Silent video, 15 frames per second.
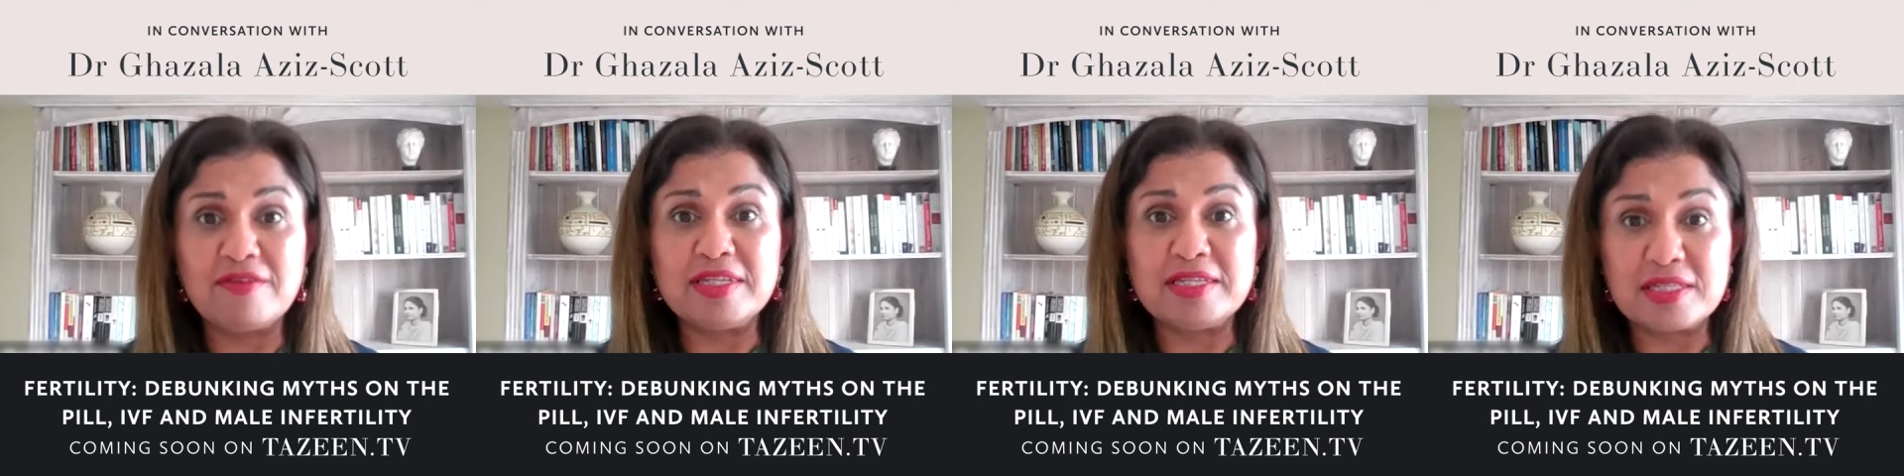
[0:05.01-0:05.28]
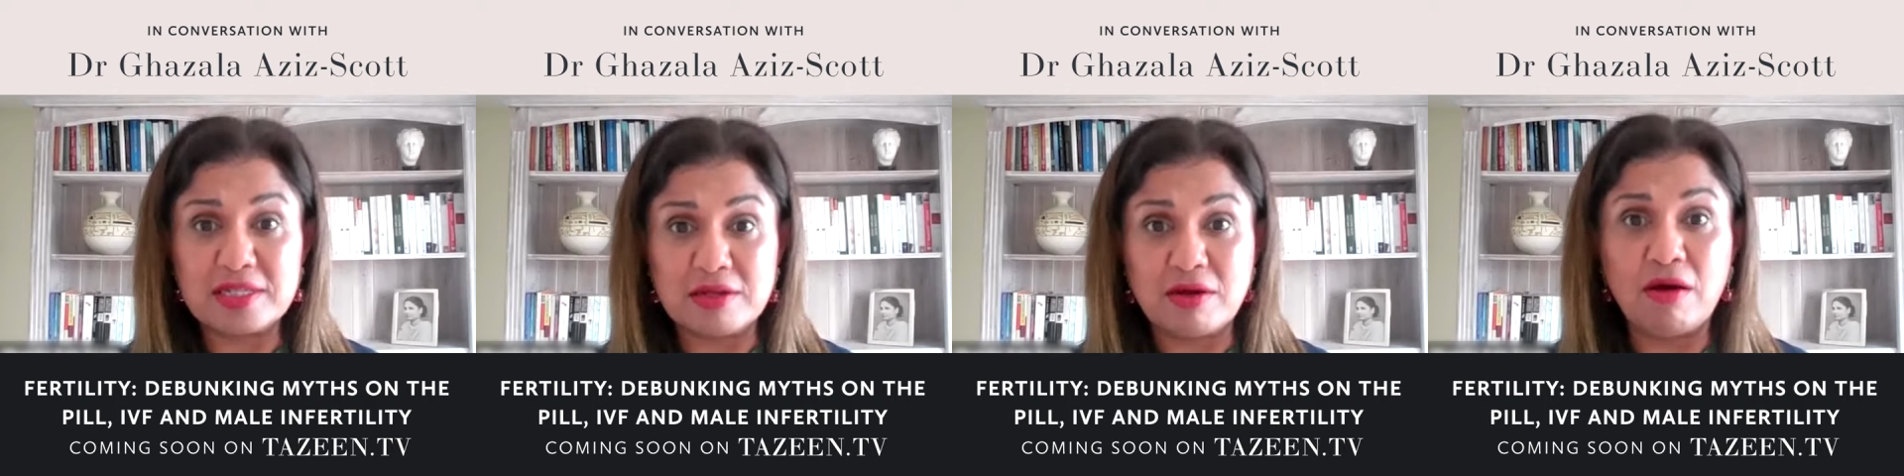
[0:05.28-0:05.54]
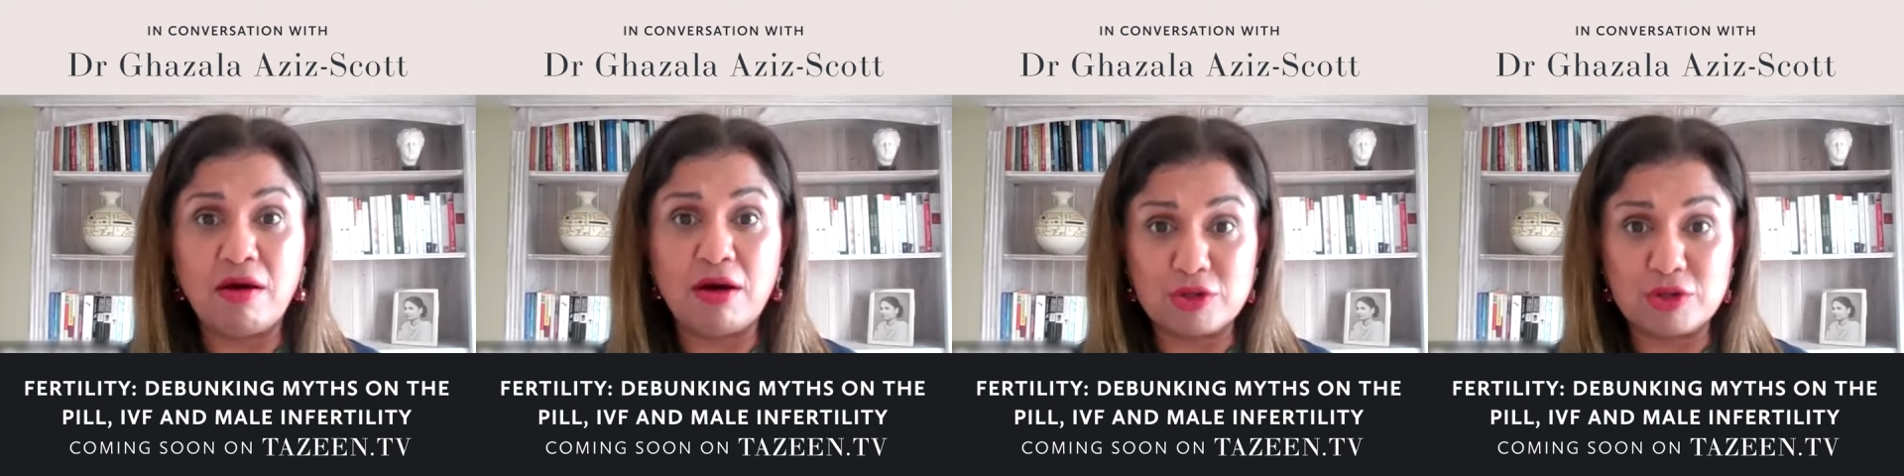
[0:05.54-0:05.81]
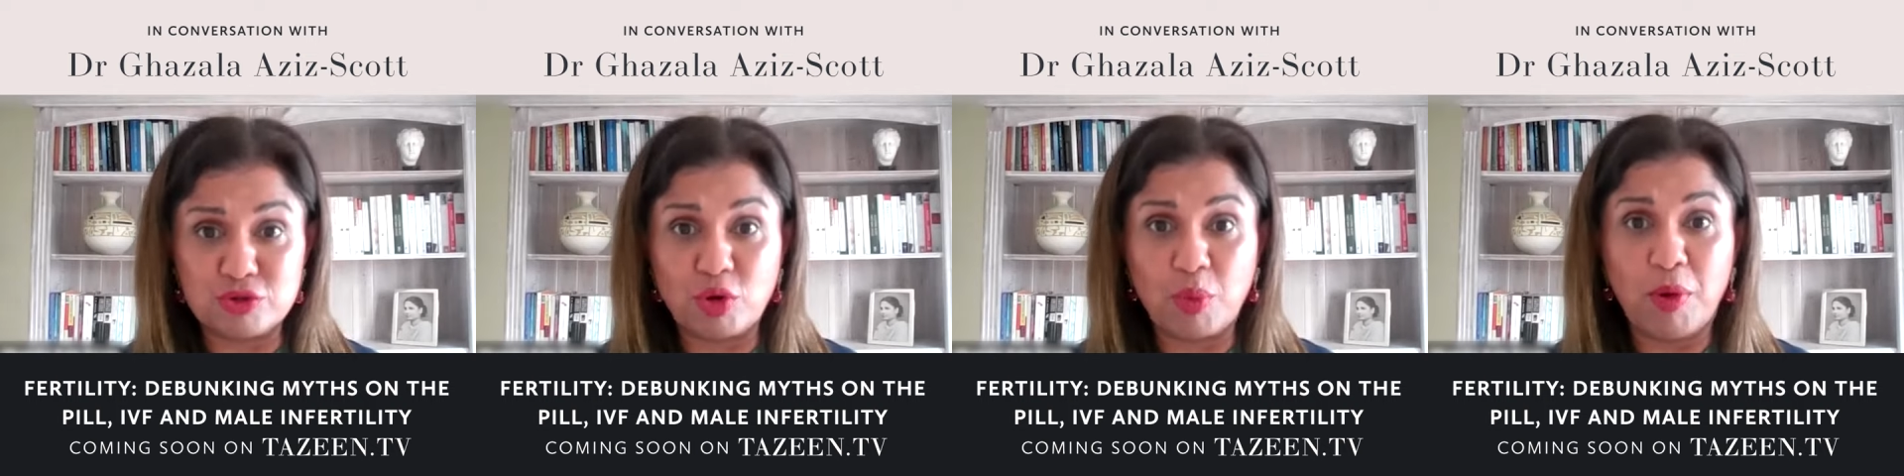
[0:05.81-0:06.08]
very
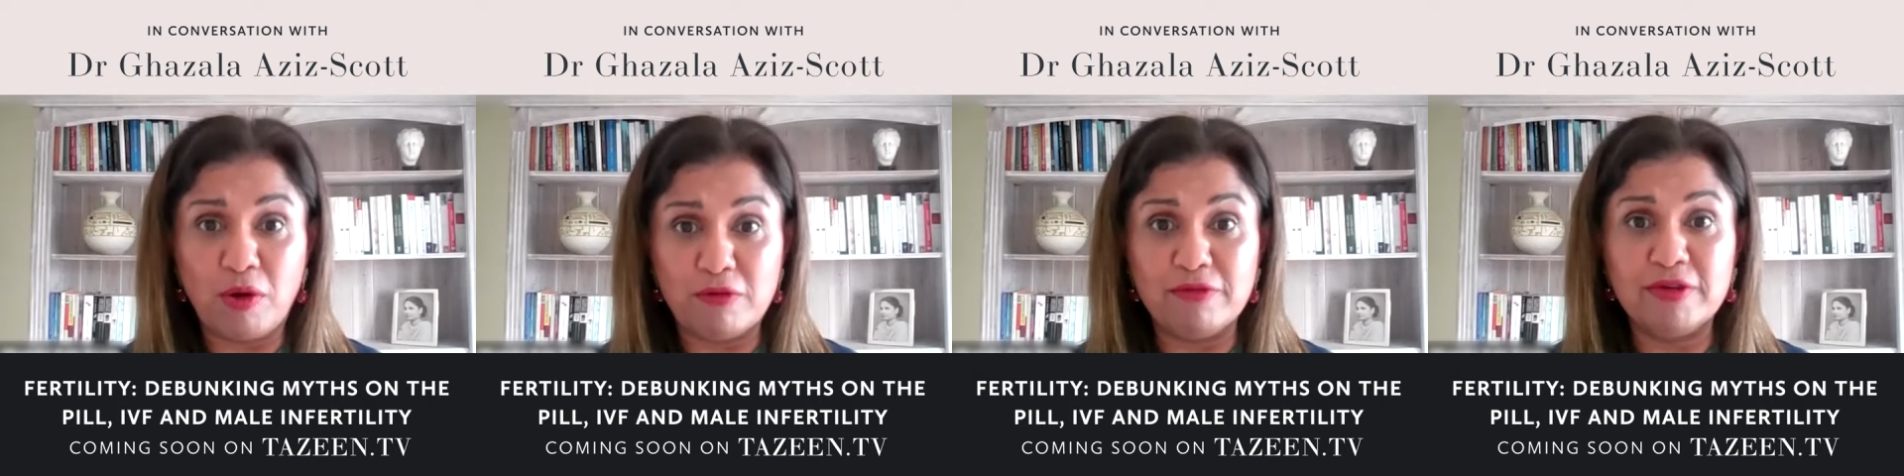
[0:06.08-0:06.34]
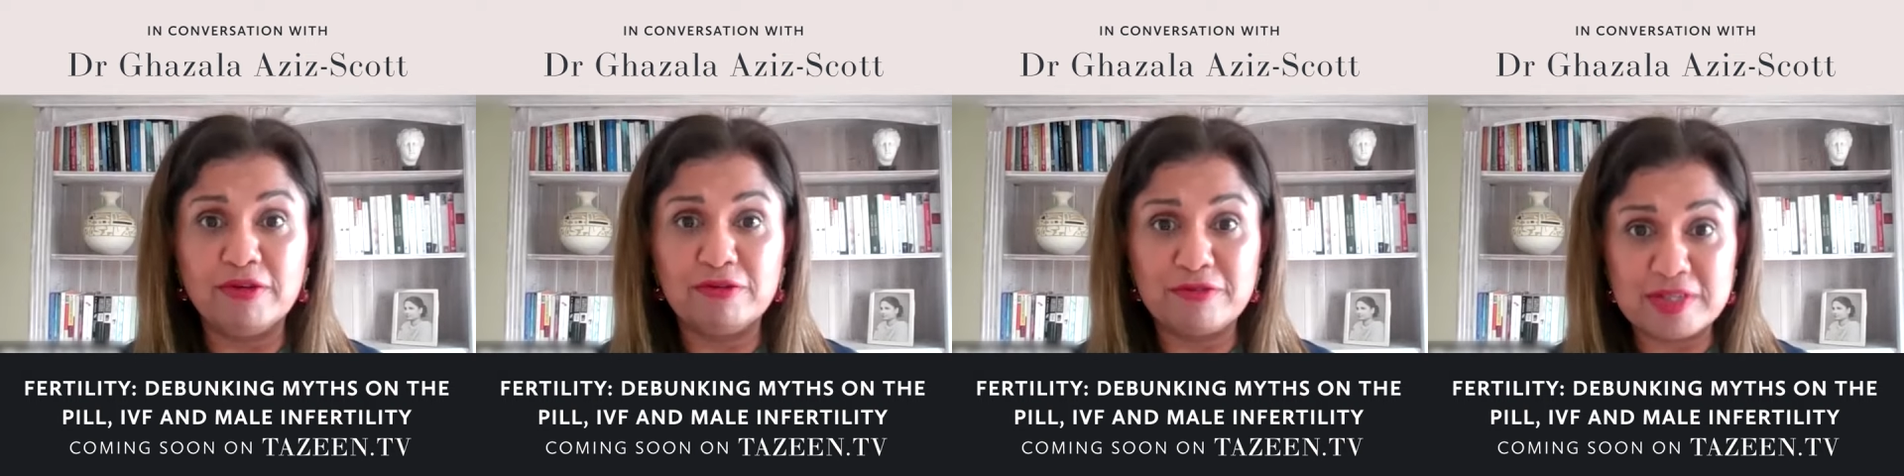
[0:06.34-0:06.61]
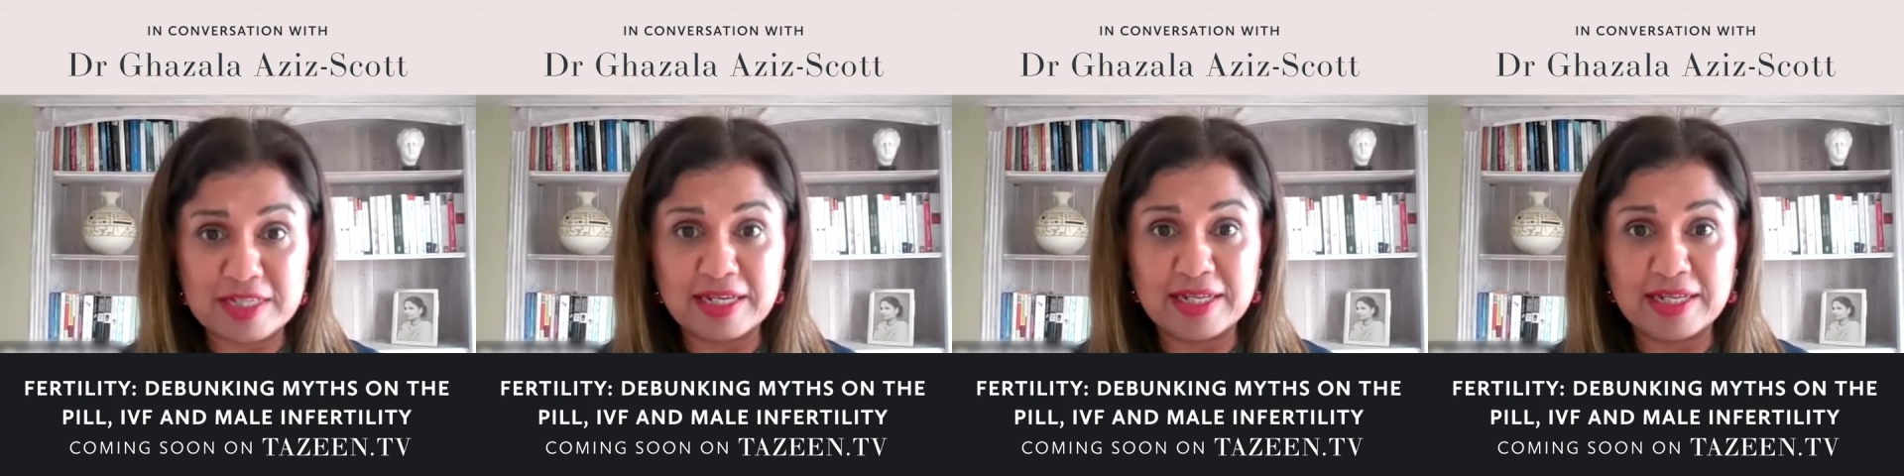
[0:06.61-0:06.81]
stark drop-off in